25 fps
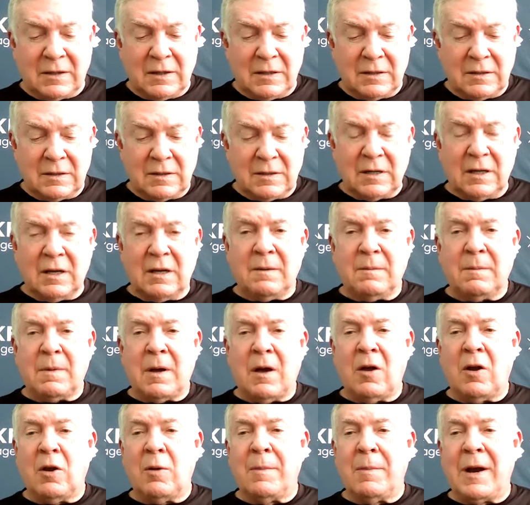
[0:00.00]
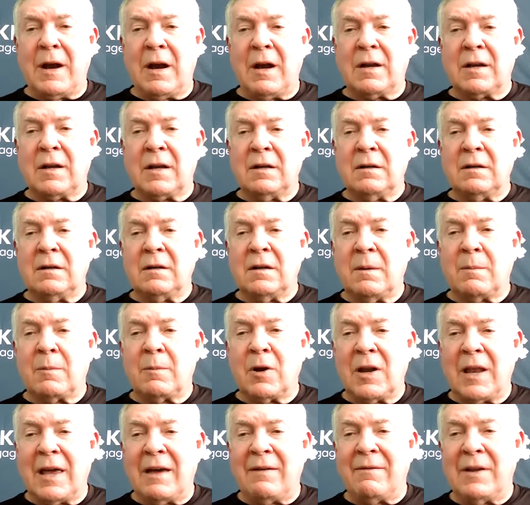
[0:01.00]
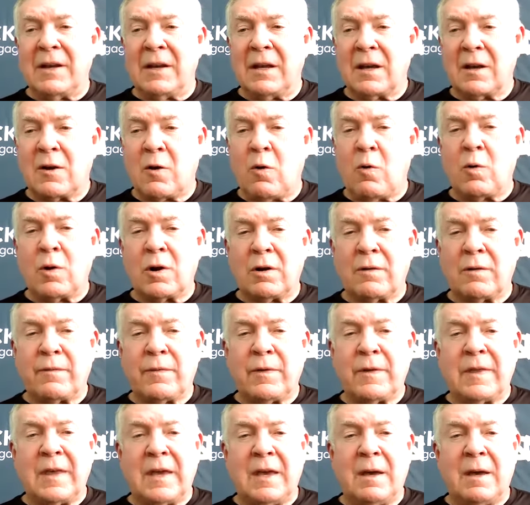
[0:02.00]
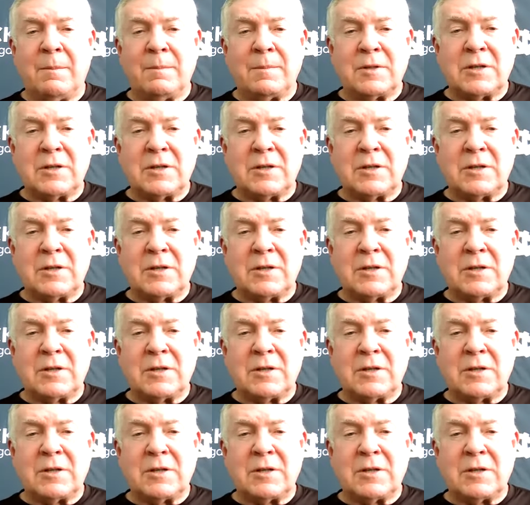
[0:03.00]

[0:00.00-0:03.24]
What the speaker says: as All-American number 11 at corner for them.